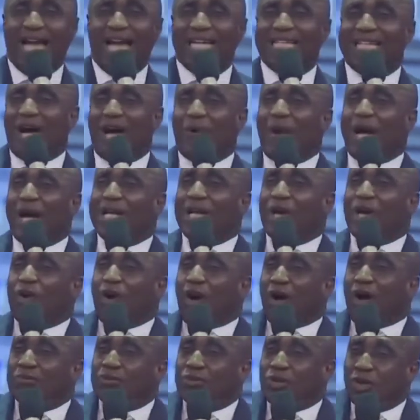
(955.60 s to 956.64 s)
and then when it
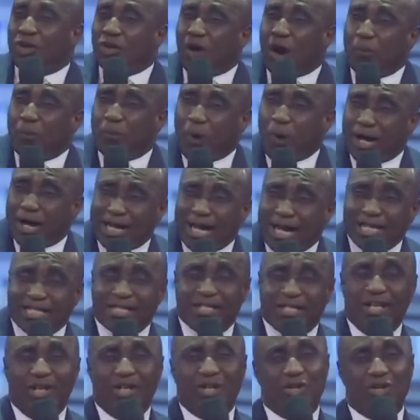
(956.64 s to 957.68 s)
comes to your
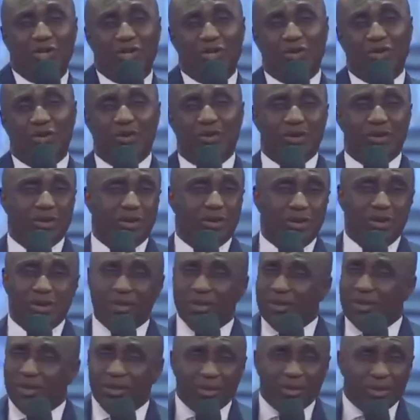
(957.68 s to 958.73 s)
pocket,
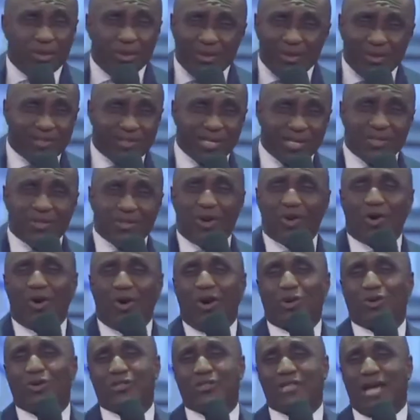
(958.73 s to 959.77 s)
you say, No,
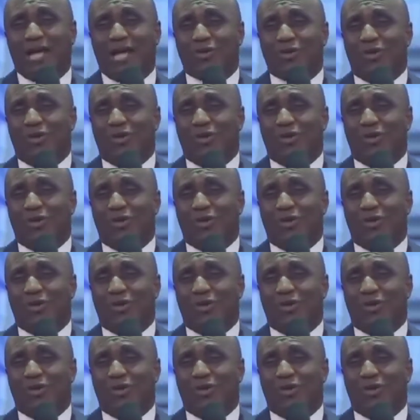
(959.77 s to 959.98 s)
God knows